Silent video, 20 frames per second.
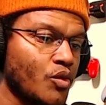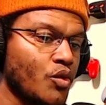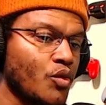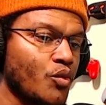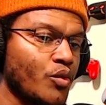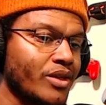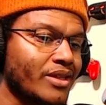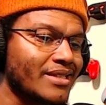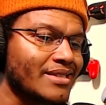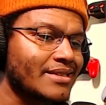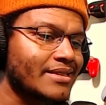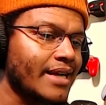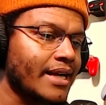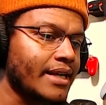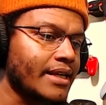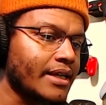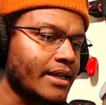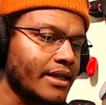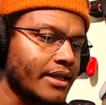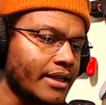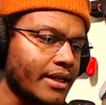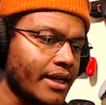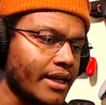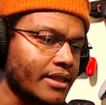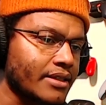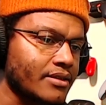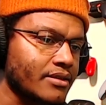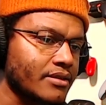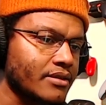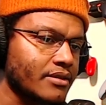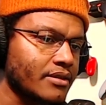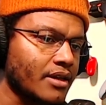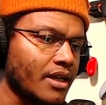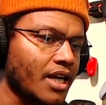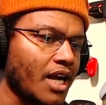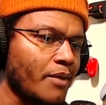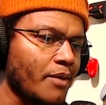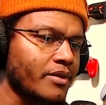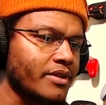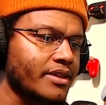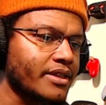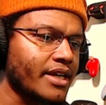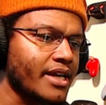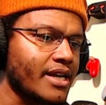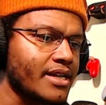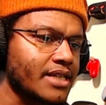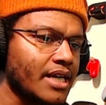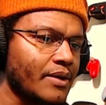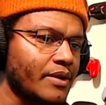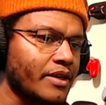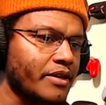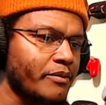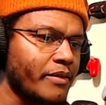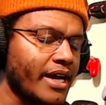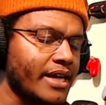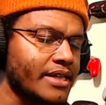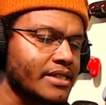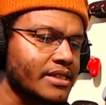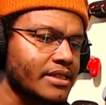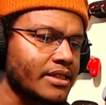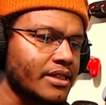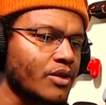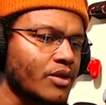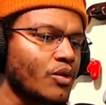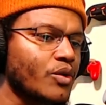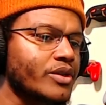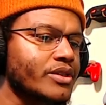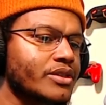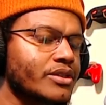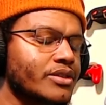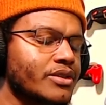with the Stadia Connect, a couple of things I would imagine they're going to